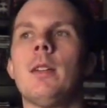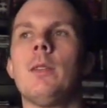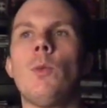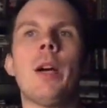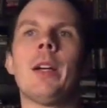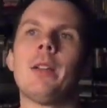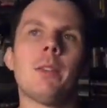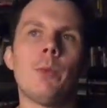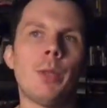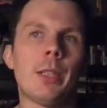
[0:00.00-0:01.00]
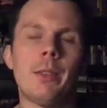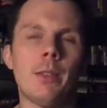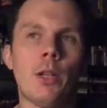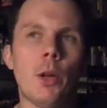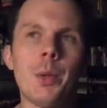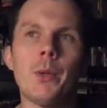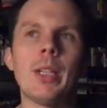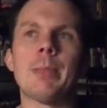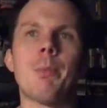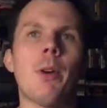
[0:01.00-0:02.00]
Where with Chloe
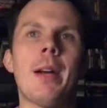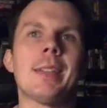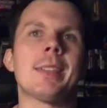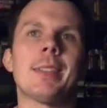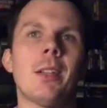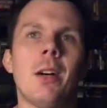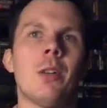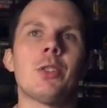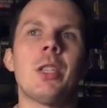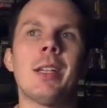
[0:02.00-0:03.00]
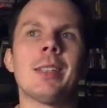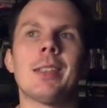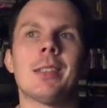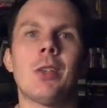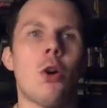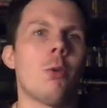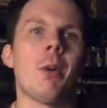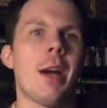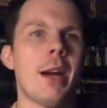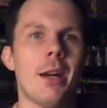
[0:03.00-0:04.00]
Grace Moretz, all she does is comb her
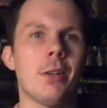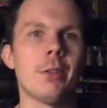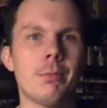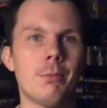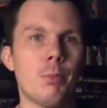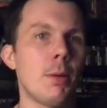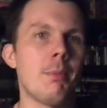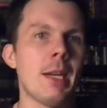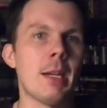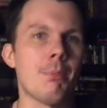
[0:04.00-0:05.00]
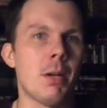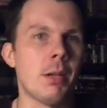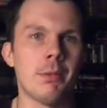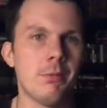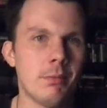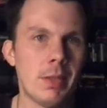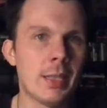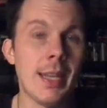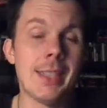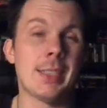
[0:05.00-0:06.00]
hair and put makeup on.
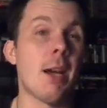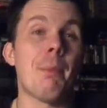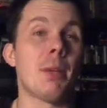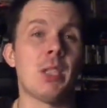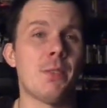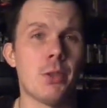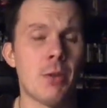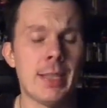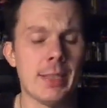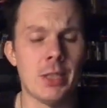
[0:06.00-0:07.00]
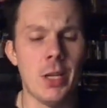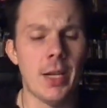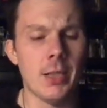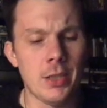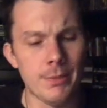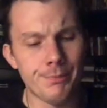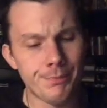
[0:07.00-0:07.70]
It's not much of a drastic change.